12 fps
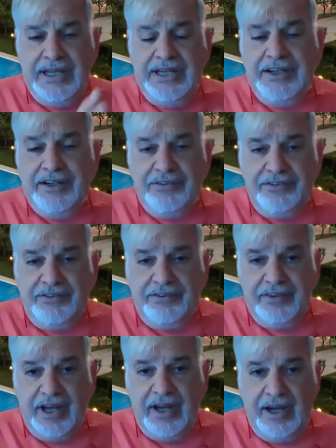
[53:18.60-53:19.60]

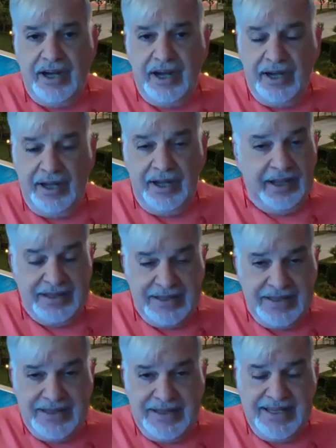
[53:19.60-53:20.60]
leaders
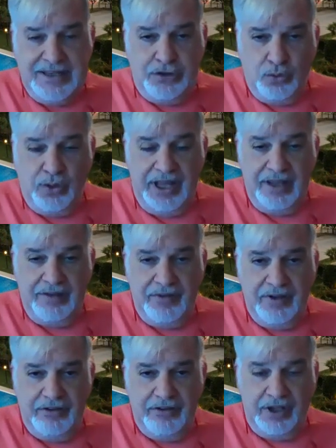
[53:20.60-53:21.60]
need to
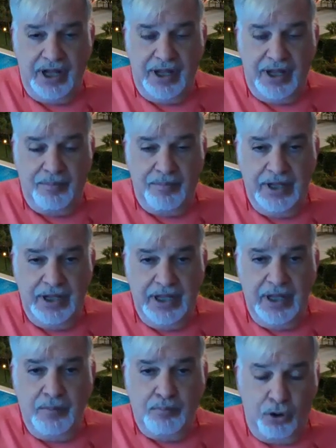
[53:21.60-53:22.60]
have some
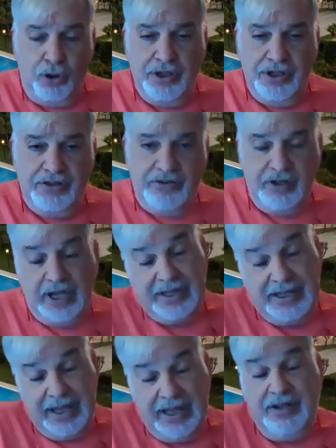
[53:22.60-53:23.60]
point,
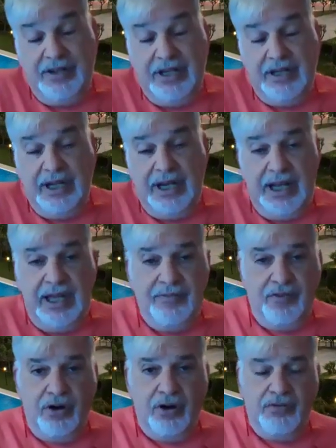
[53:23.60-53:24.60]
and they have it in their
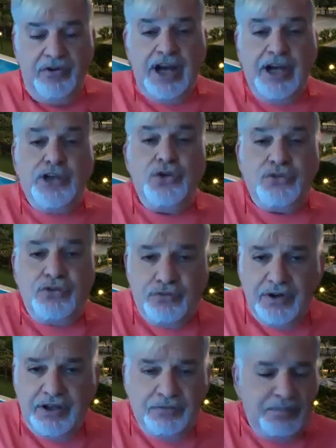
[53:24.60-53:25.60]
life, of acute
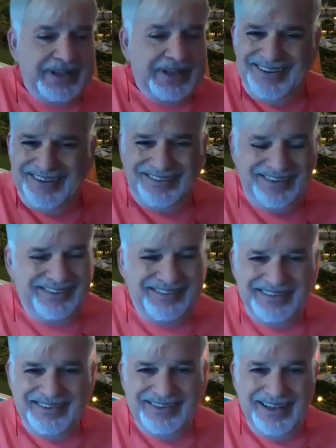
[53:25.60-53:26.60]
stress. But this
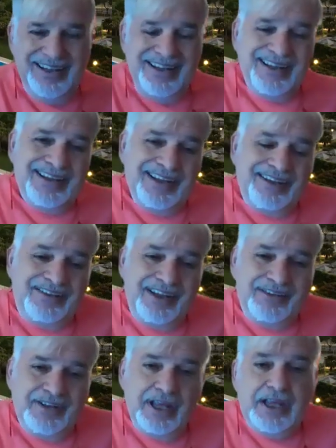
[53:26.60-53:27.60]
is,
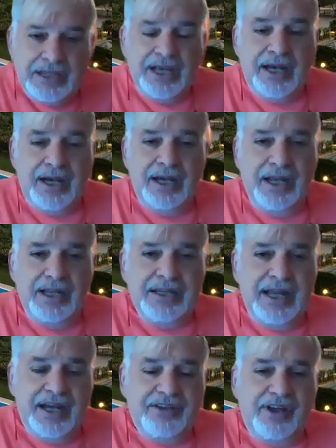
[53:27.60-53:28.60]
yeah,
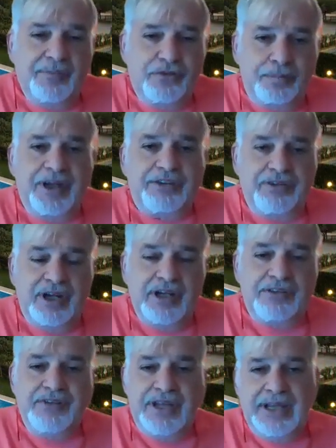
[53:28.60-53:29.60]
there are some
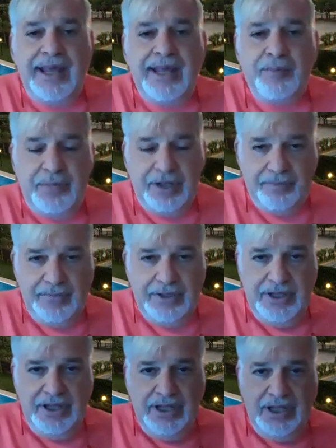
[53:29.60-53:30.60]
specialists that can help them.